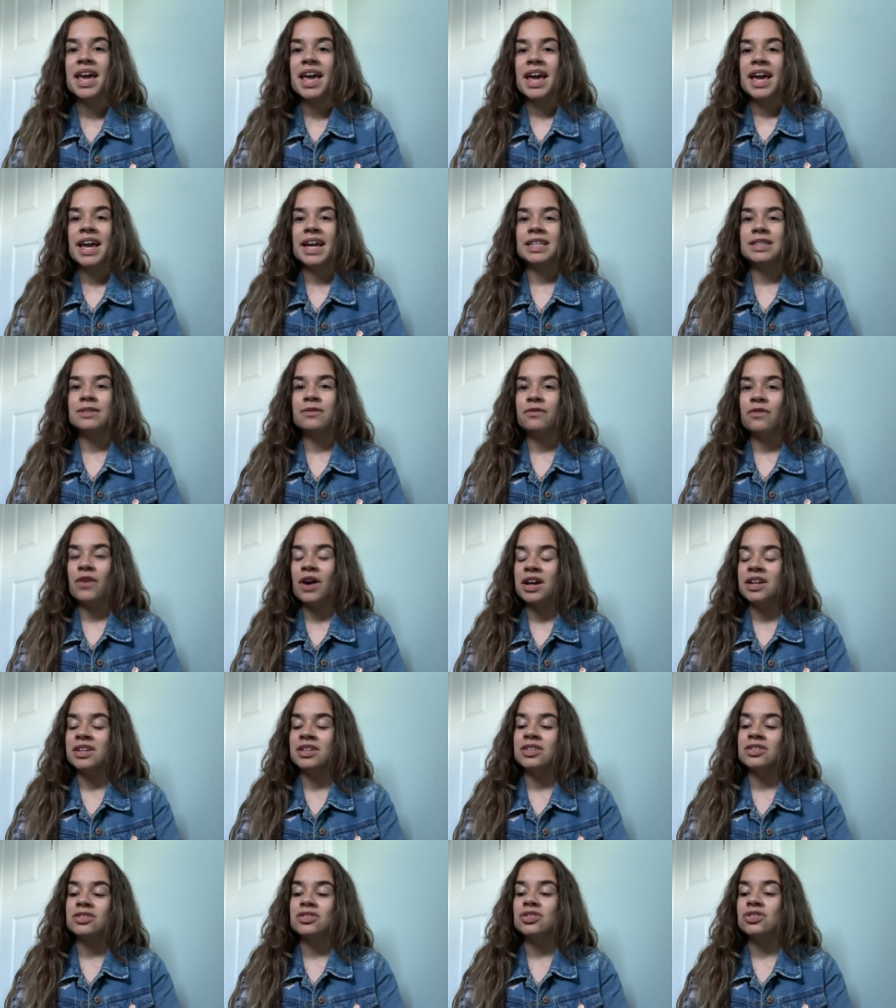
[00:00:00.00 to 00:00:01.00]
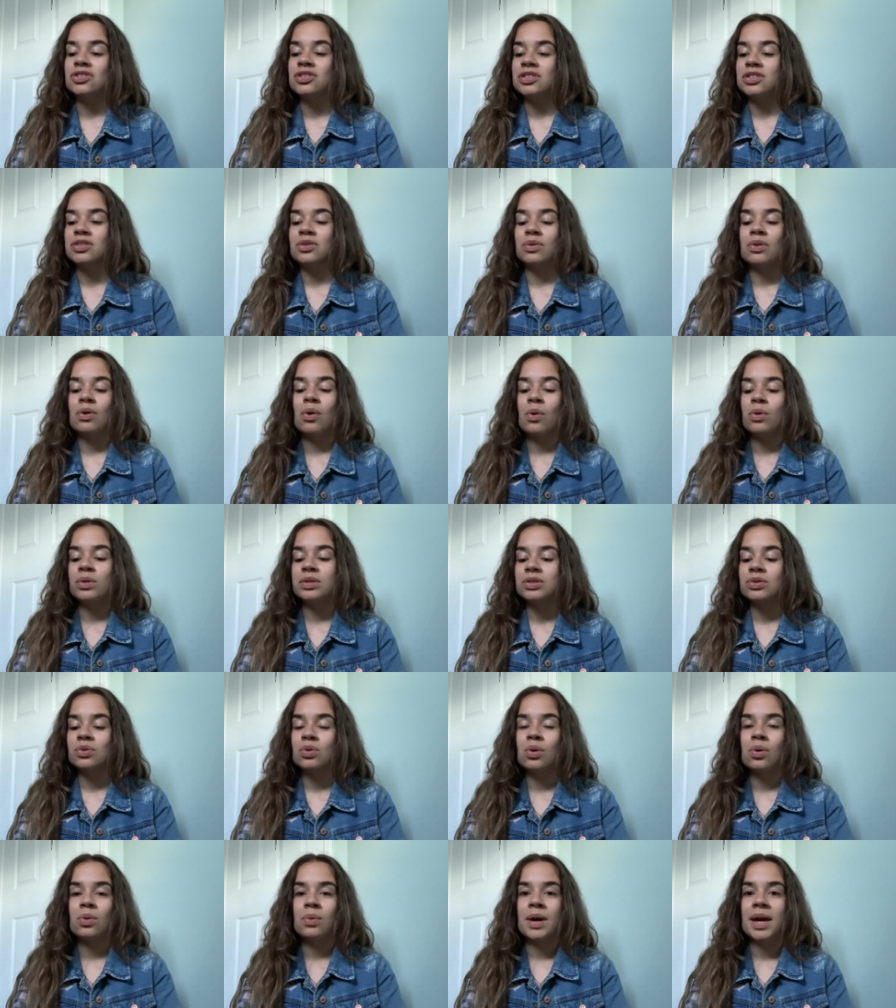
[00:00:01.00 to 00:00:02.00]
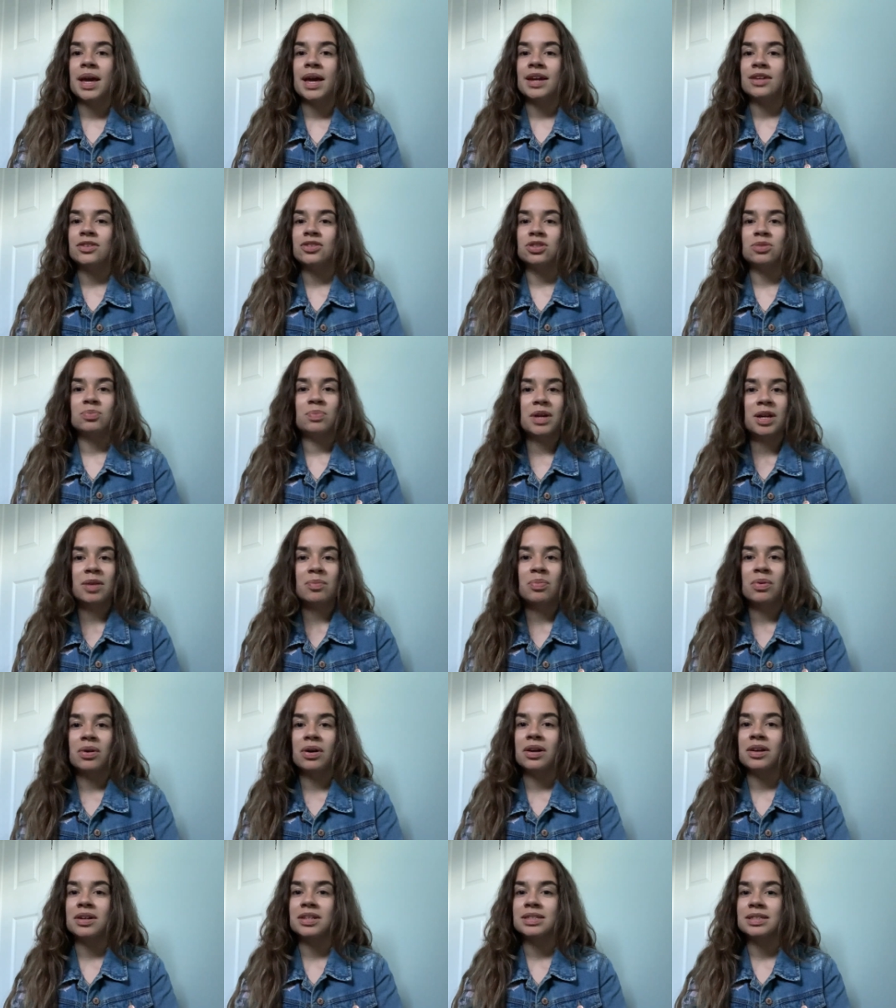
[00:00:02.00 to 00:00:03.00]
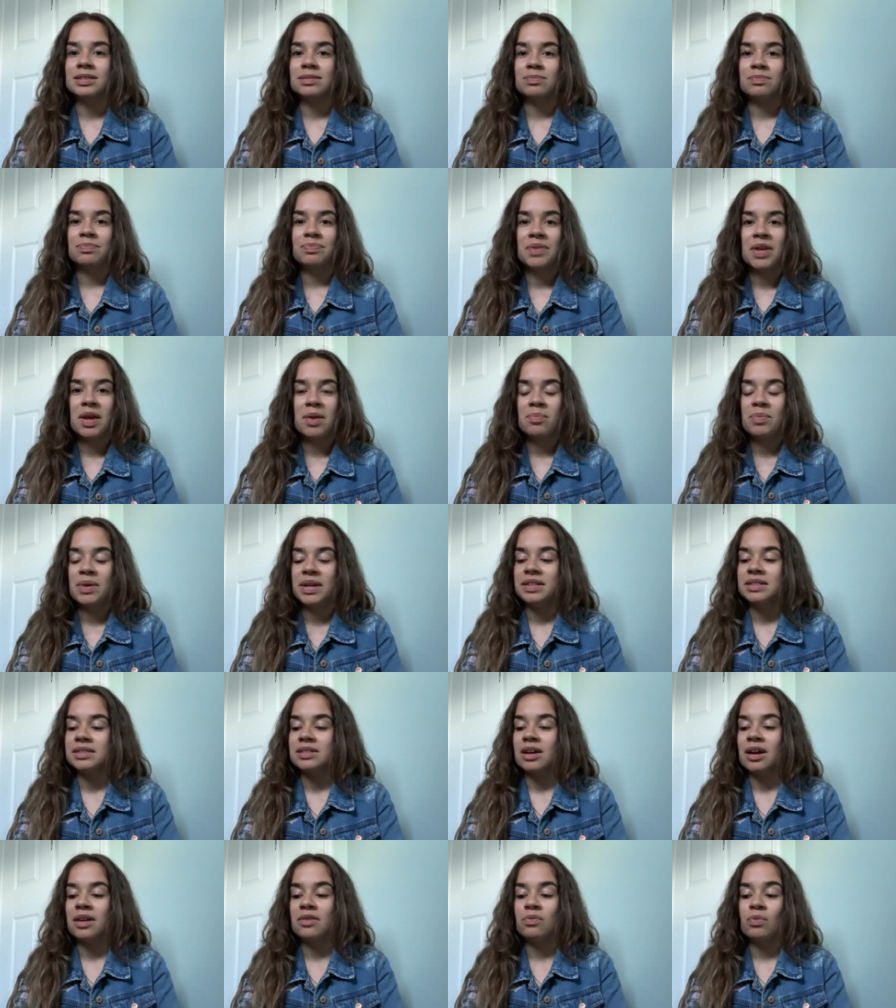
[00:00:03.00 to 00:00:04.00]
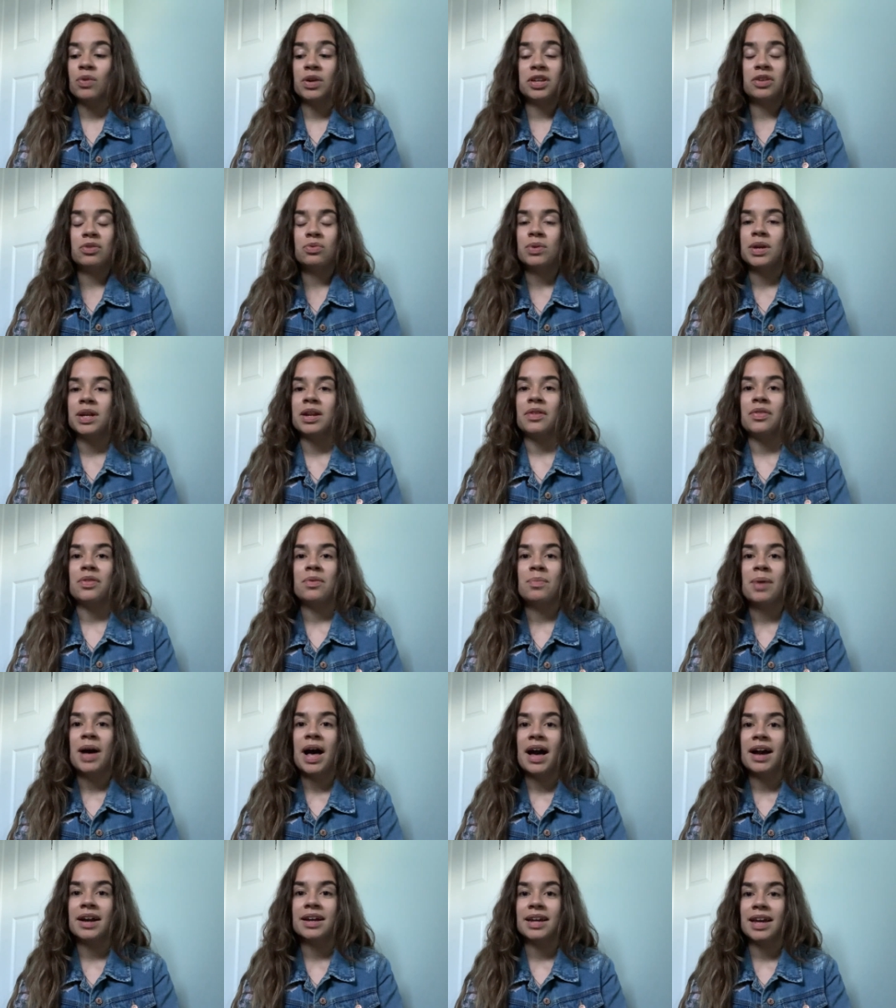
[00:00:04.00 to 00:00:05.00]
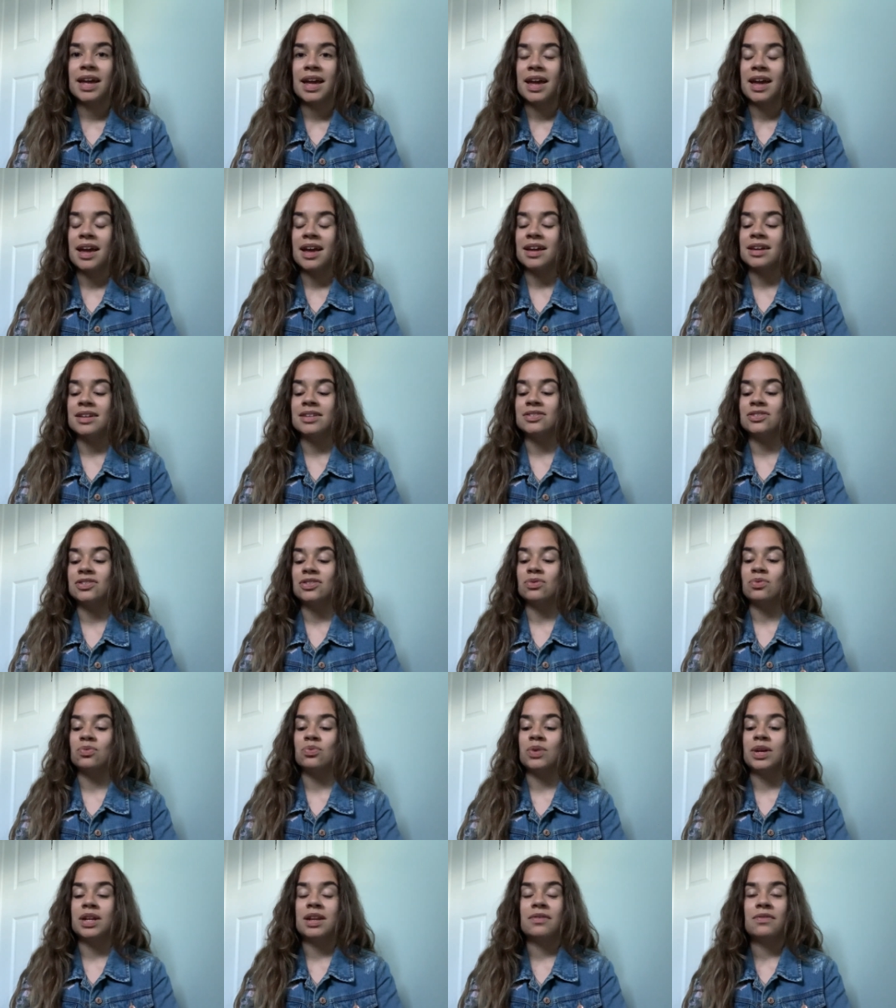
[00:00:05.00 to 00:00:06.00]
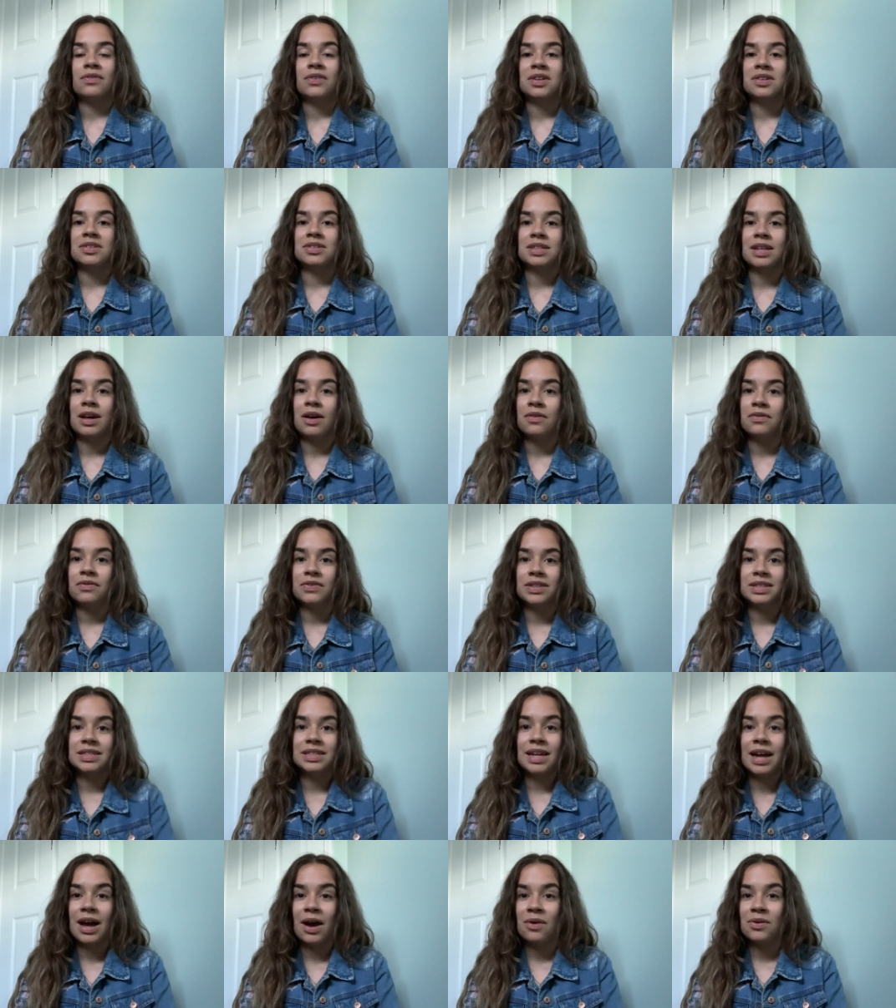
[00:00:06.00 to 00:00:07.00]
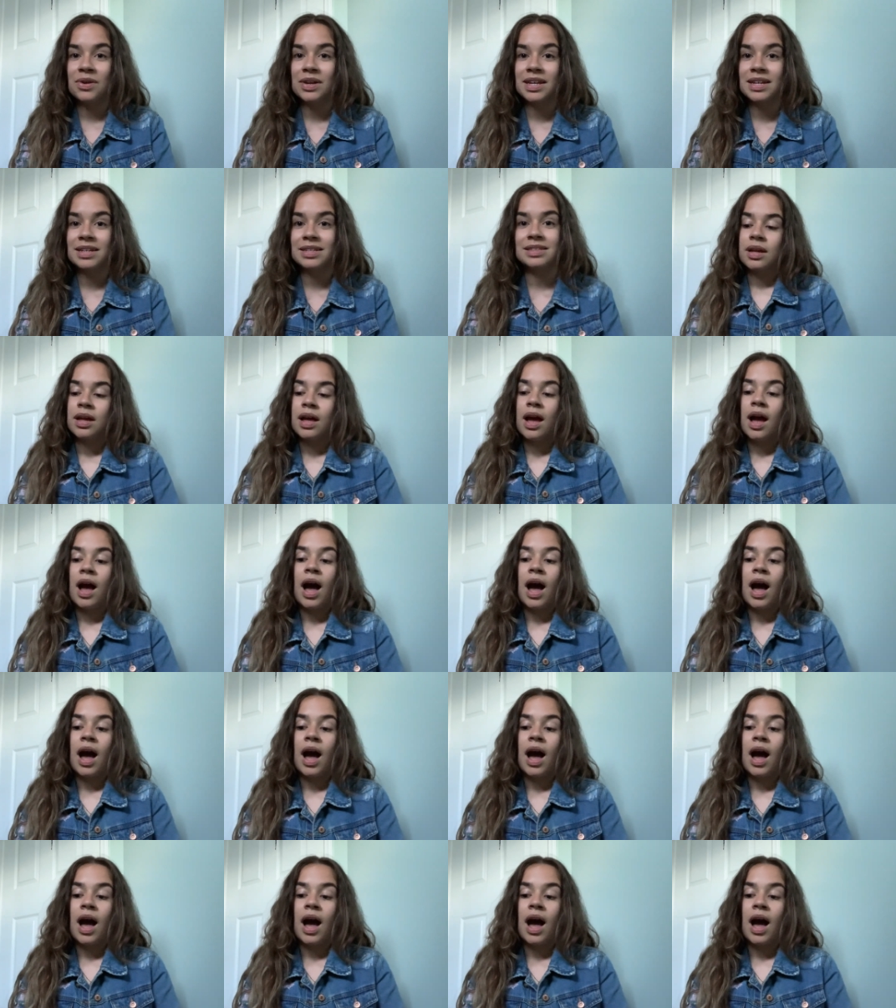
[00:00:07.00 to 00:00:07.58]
It's fun to just do the old school way, just pick books based on what you read on the back and read it for yourself and see how it is.